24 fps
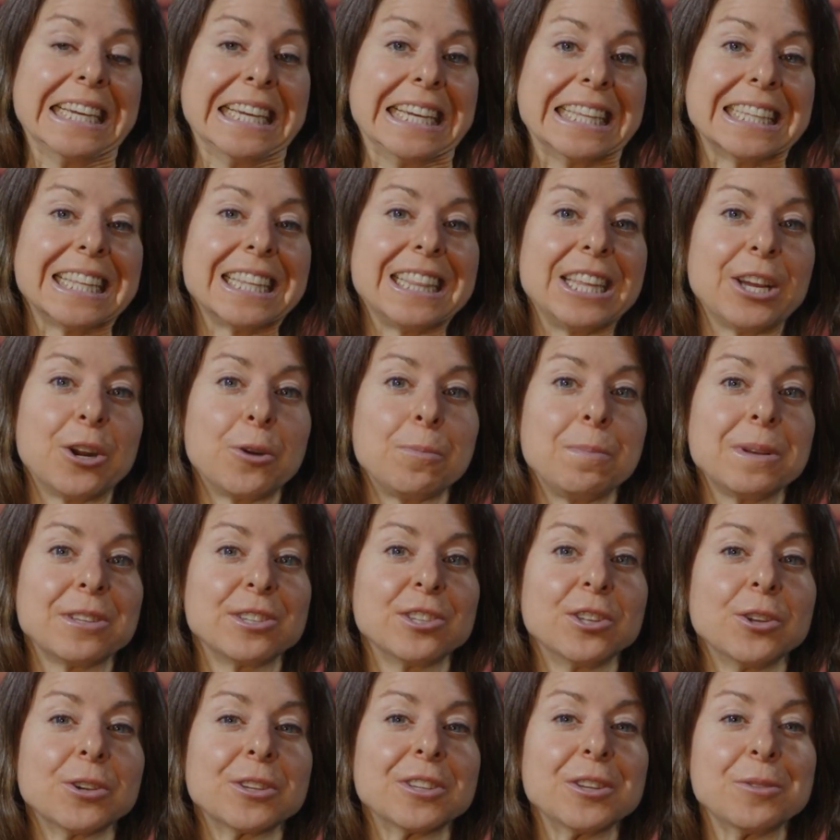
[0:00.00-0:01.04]
The
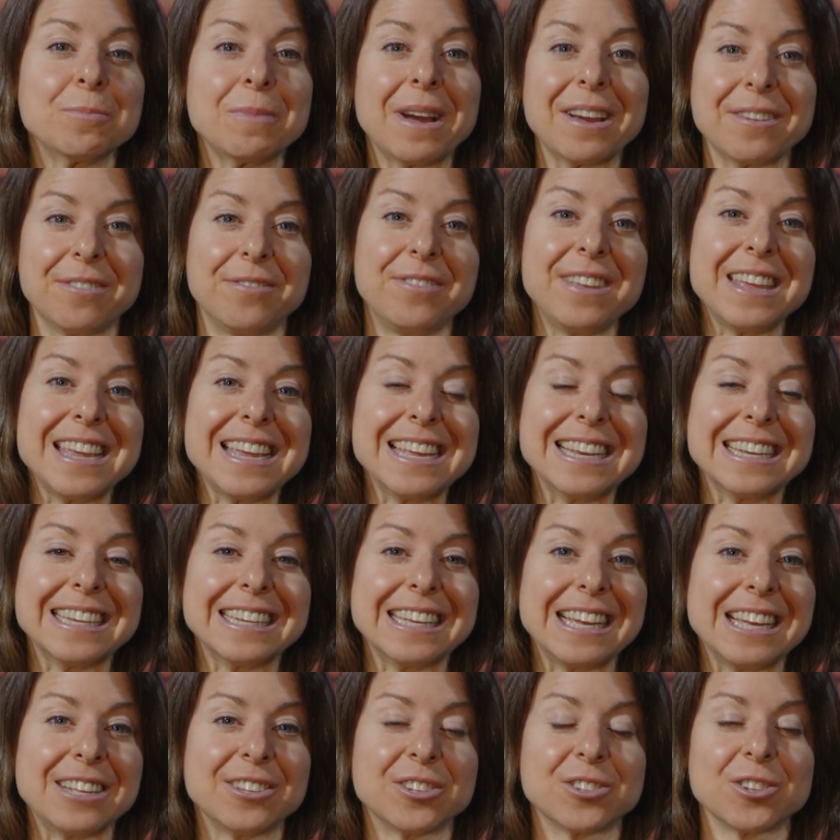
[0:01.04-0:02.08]
therapist looked at my feet
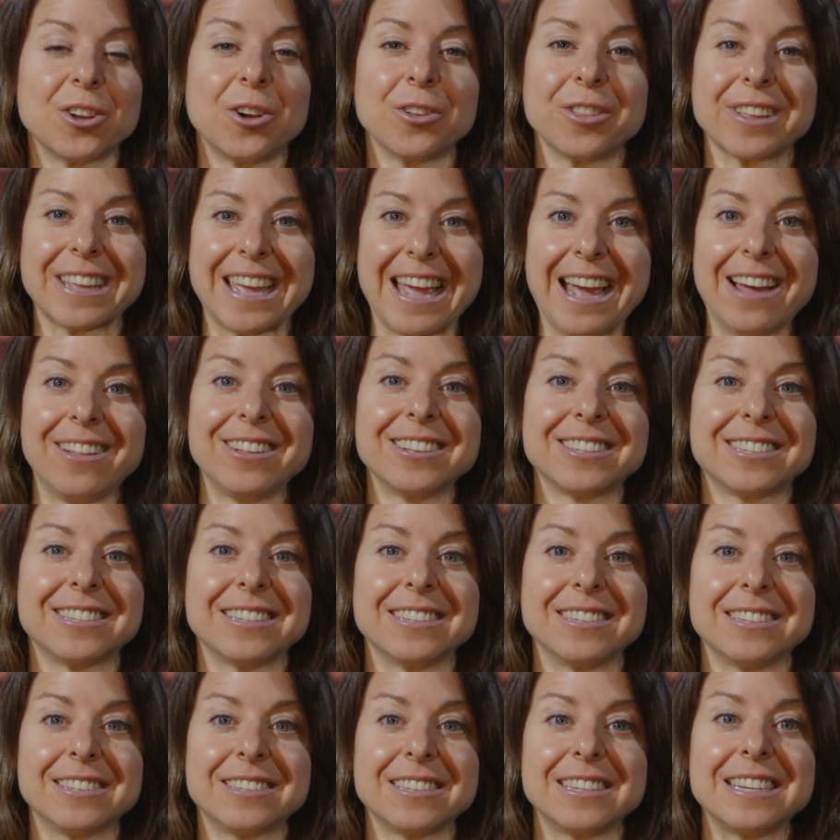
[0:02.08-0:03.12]
and saw the
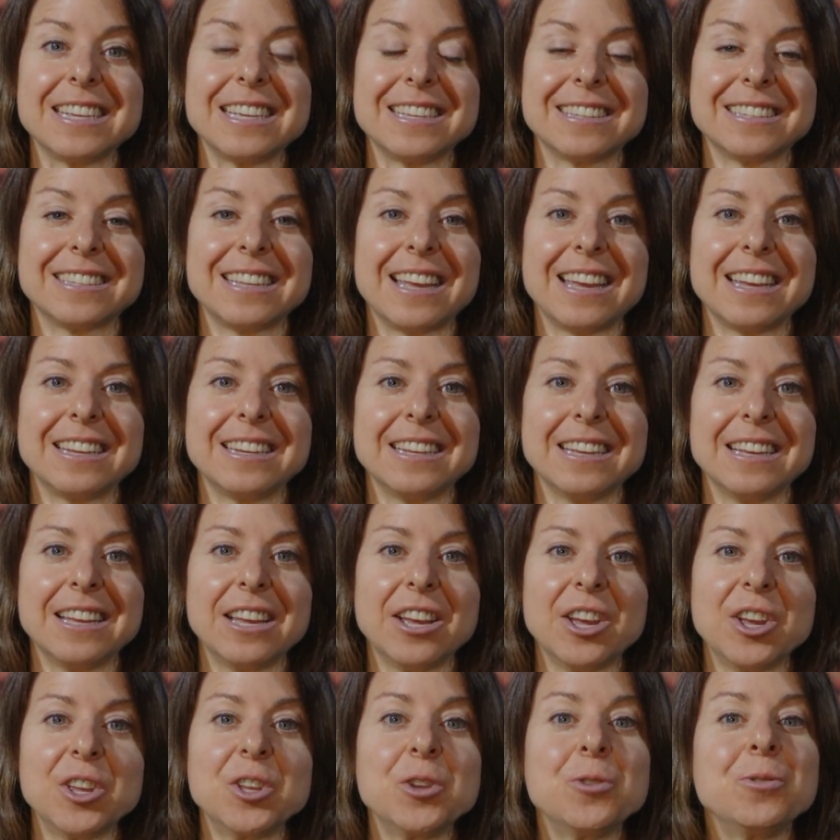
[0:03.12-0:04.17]
calluses, and he said,
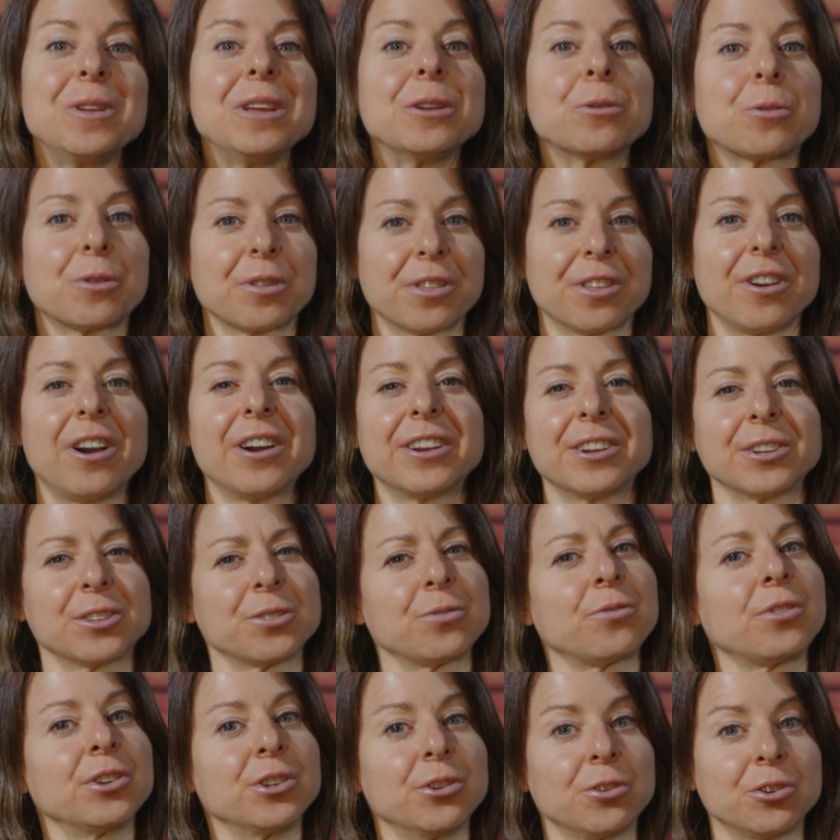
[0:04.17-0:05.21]
"You need orthotics
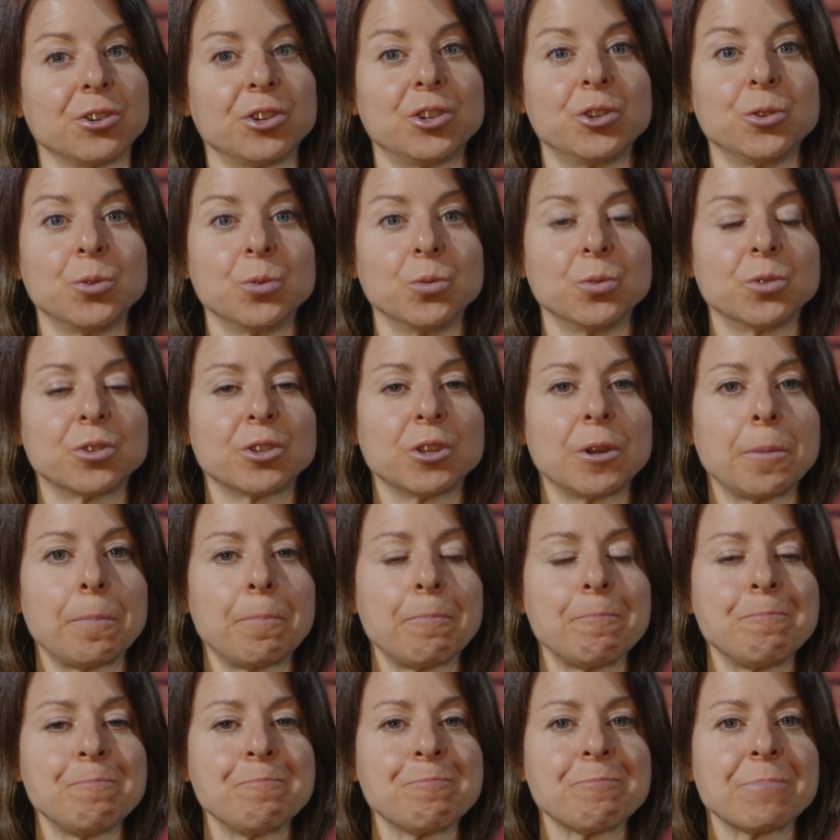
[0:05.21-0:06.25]
for your shoes."
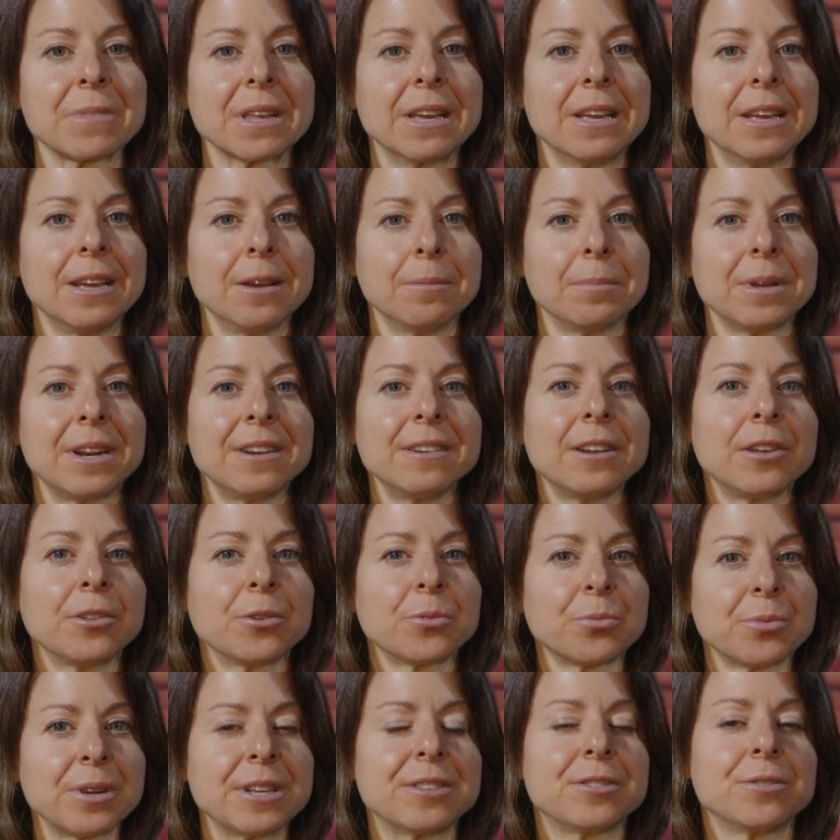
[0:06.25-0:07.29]
But another
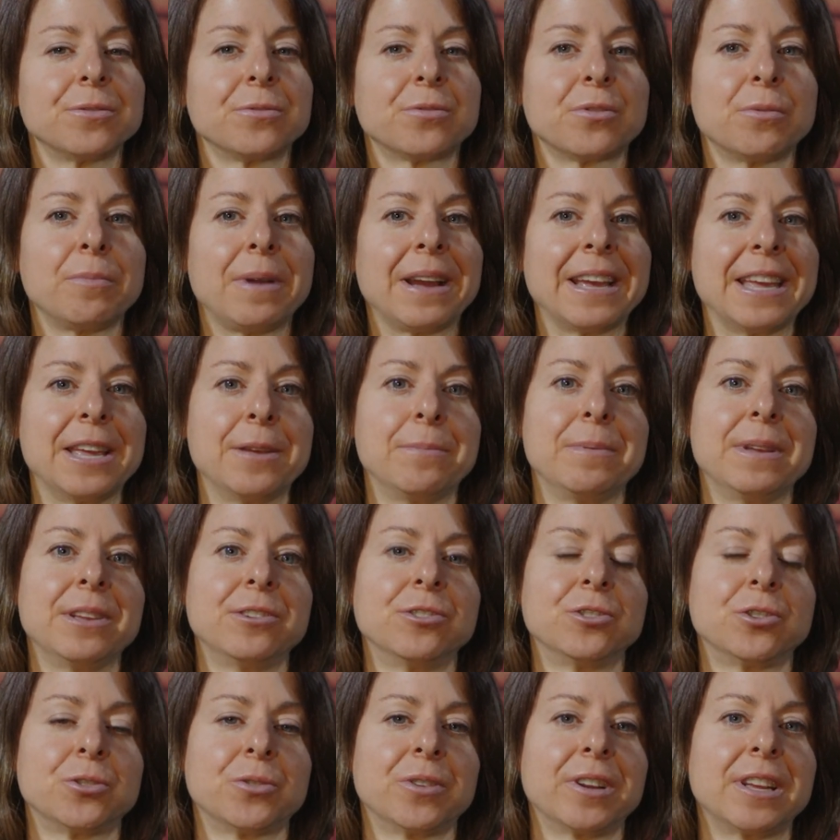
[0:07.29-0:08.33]
reason for my hip
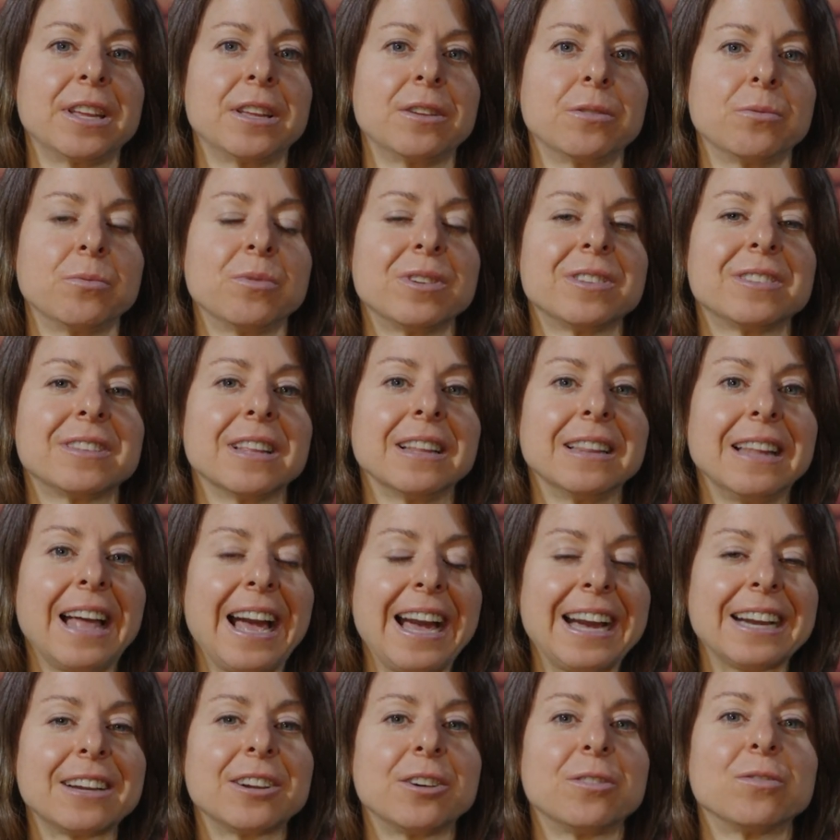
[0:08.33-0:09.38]
injury was the
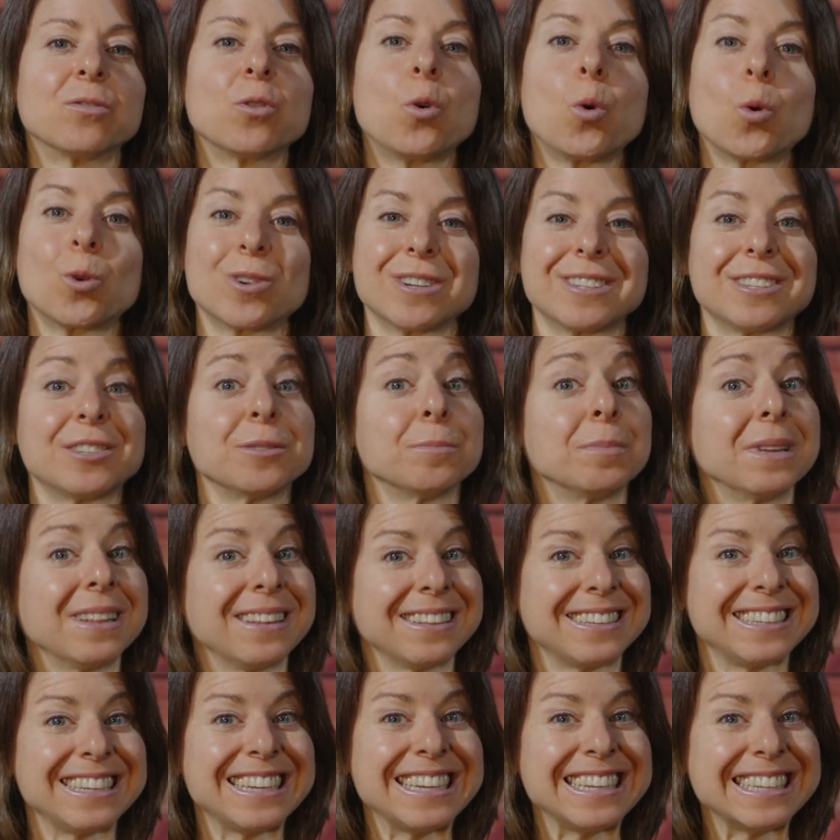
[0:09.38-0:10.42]
lack of core
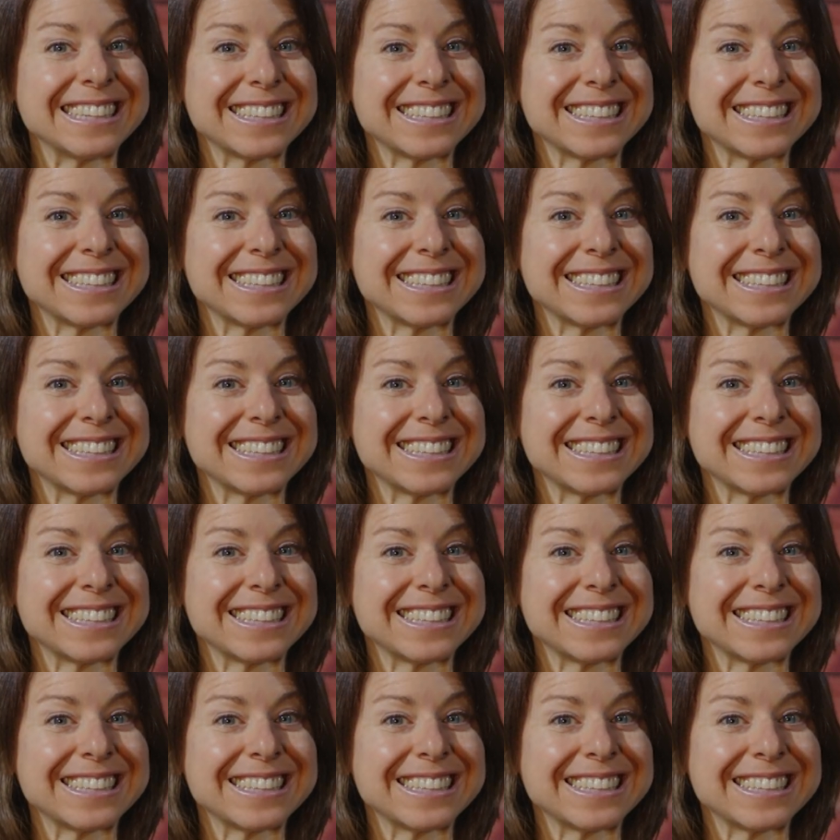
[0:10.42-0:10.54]
stability.